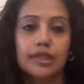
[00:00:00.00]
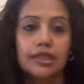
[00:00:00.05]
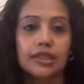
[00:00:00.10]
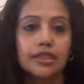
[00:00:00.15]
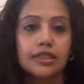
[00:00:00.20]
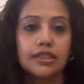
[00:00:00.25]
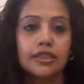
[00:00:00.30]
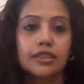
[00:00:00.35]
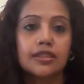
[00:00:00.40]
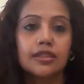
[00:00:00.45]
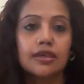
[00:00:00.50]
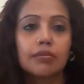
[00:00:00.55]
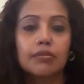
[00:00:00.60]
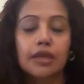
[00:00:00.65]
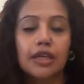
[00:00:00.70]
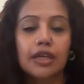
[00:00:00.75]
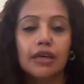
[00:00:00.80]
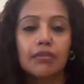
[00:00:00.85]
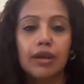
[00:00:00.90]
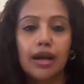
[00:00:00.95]
is just
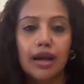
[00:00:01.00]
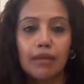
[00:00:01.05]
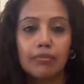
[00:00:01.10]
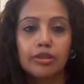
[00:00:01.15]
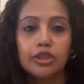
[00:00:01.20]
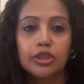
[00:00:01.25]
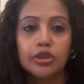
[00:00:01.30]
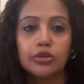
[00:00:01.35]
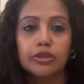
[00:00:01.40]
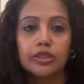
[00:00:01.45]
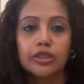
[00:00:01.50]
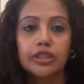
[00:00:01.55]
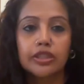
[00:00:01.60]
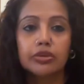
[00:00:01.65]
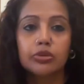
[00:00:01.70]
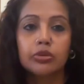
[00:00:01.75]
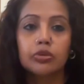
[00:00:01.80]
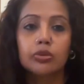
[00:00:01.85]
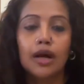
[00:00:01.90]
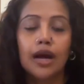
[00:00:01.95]
something I'm habituated
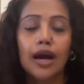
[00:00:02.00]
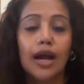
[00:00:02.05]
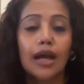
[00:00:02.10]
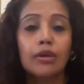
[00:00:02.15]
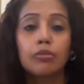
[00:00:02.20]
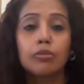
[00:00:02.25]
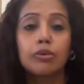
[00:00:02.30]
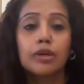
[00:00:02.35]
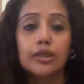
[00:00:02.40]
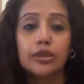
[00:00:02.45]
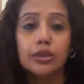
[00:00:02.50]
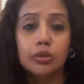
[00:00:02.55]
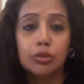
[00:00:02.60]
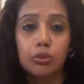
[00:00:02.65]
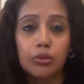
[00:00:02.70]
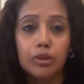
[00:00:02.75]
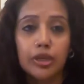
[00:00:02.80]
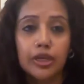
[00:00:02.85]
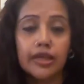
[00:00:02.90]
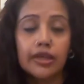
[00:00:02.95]
to, I will
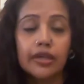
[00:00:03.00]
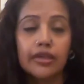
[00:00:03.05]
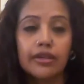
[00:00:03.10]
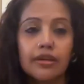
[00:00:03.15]
do it.